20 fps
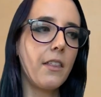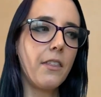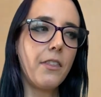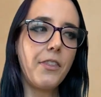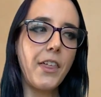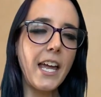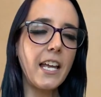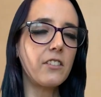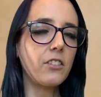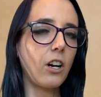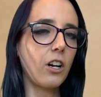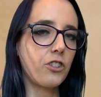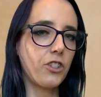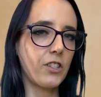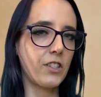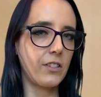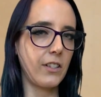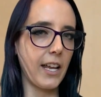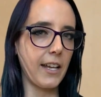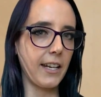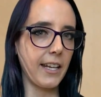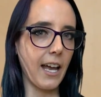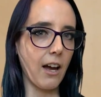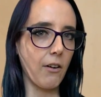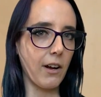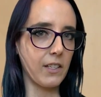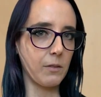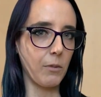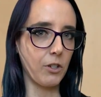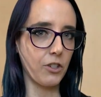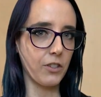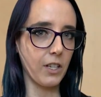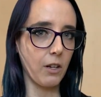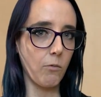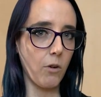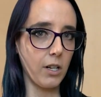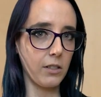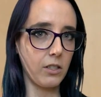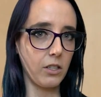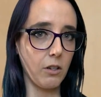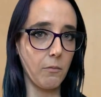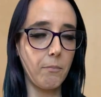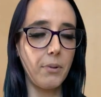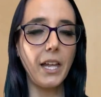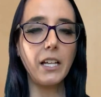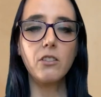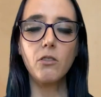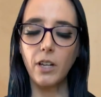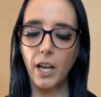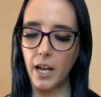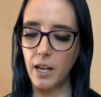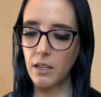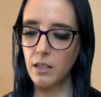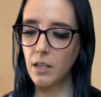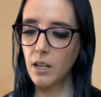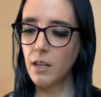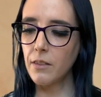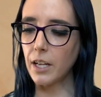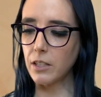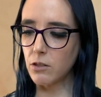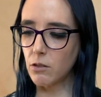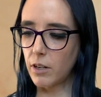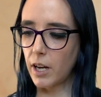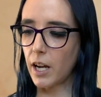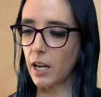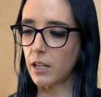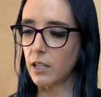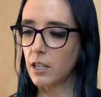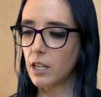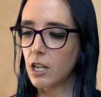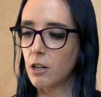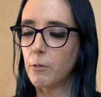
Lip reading: things aren't just standing out as much as I want to. But that's okay, that's okay.